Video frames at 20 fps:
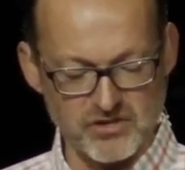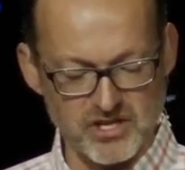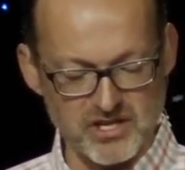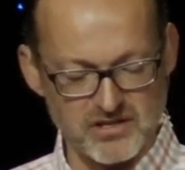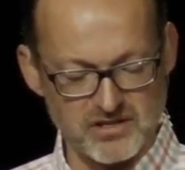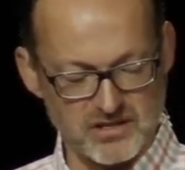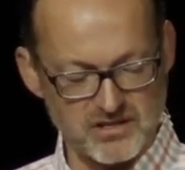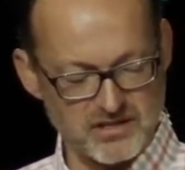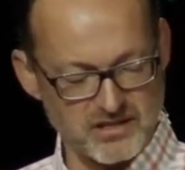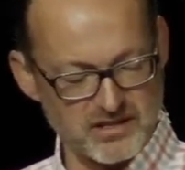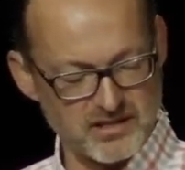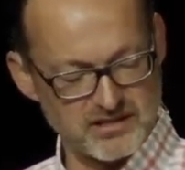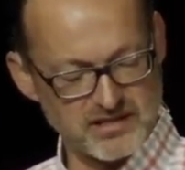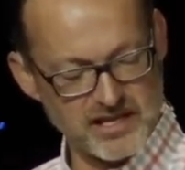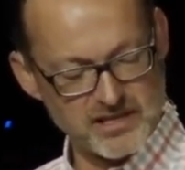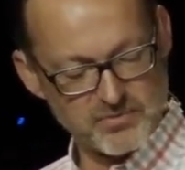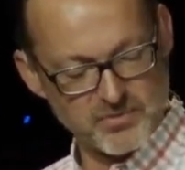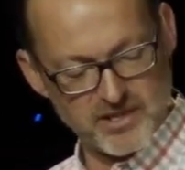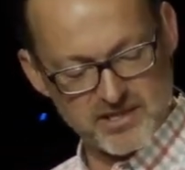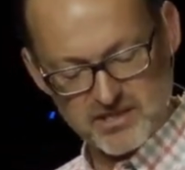of Jesus, and it
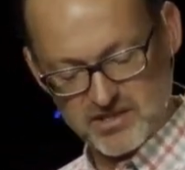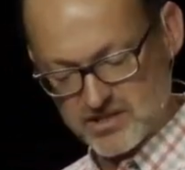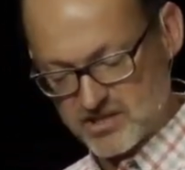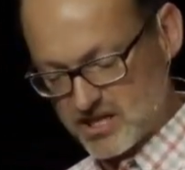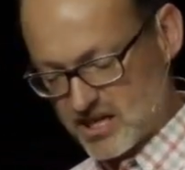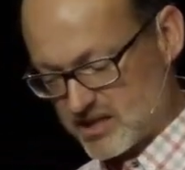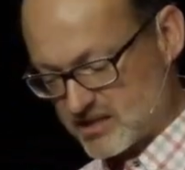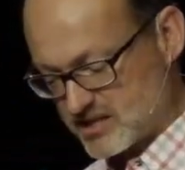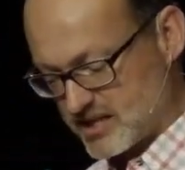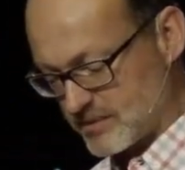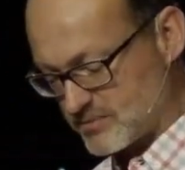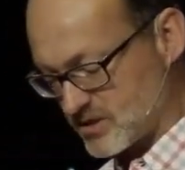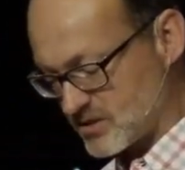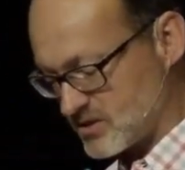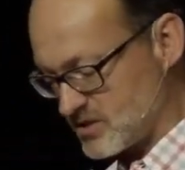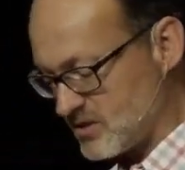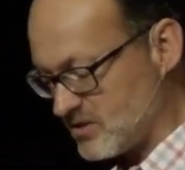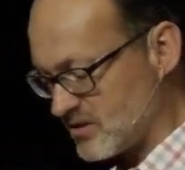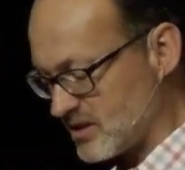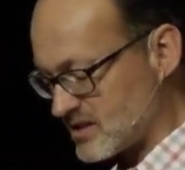takes place in John chapter
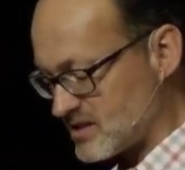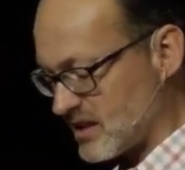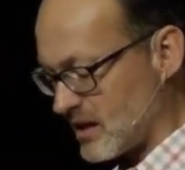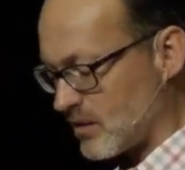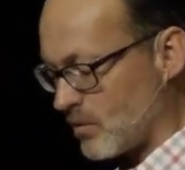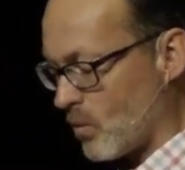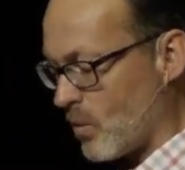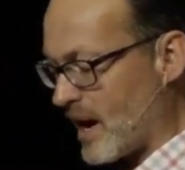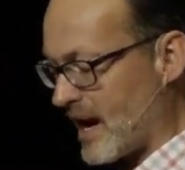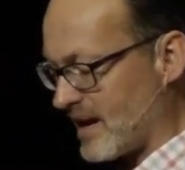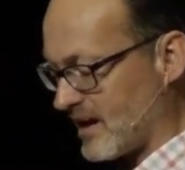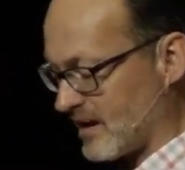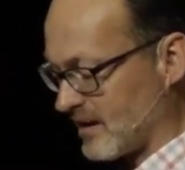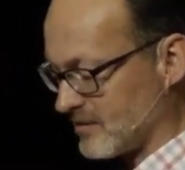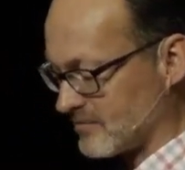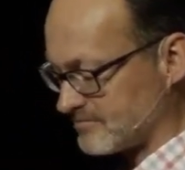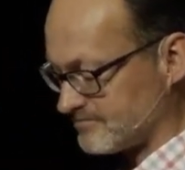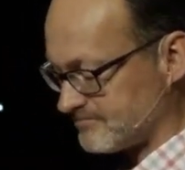2, and it's at a wedding